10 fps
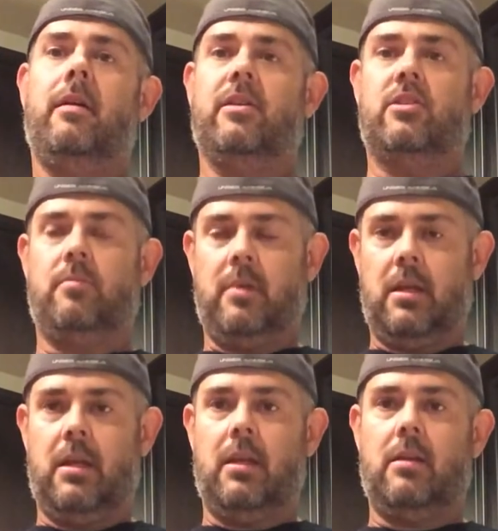is to
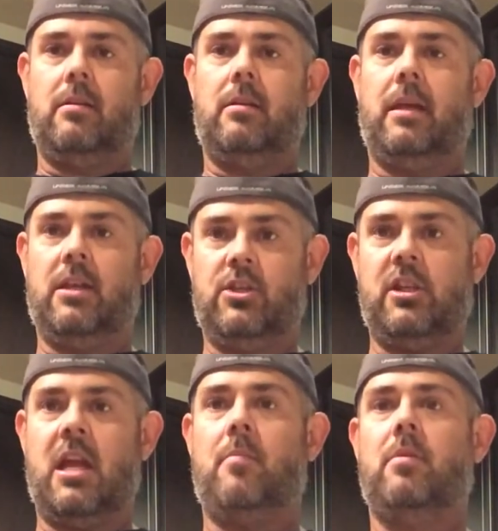be in
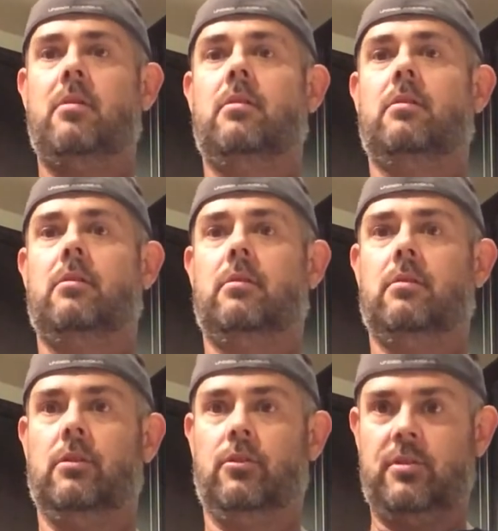shape,
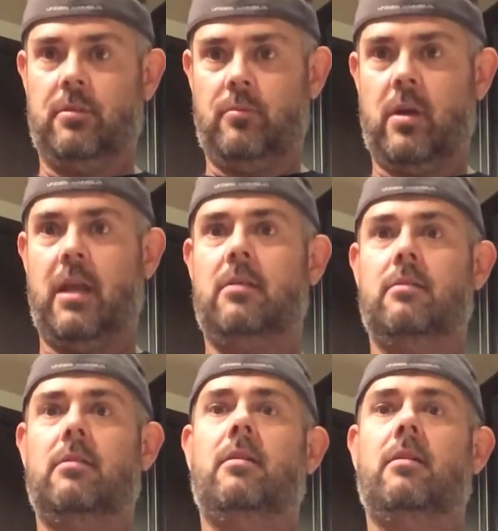lose some weight,